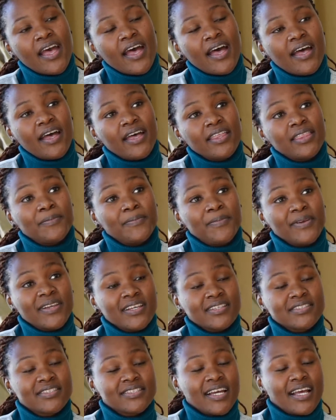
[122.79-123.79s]
The
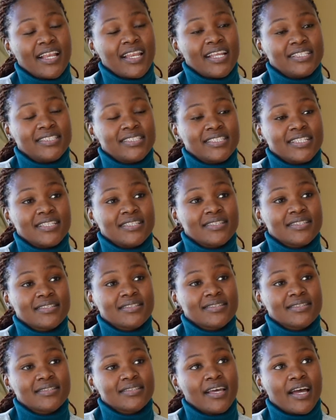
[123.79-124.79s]
biggest challenge
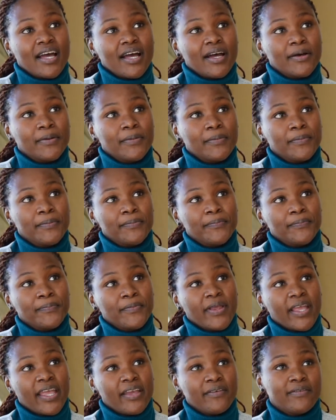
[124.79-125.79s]
is
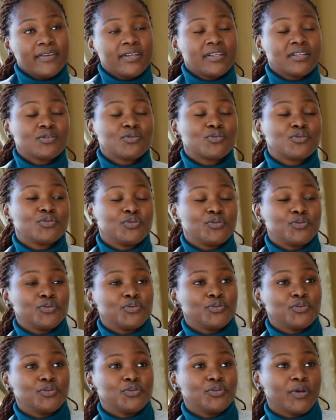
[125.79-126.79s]
having to
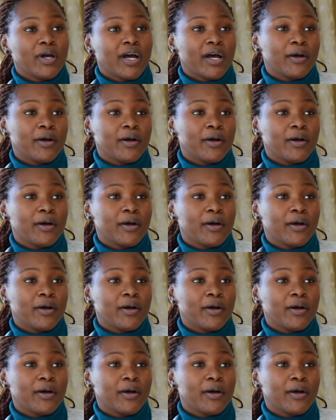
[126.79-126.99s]
do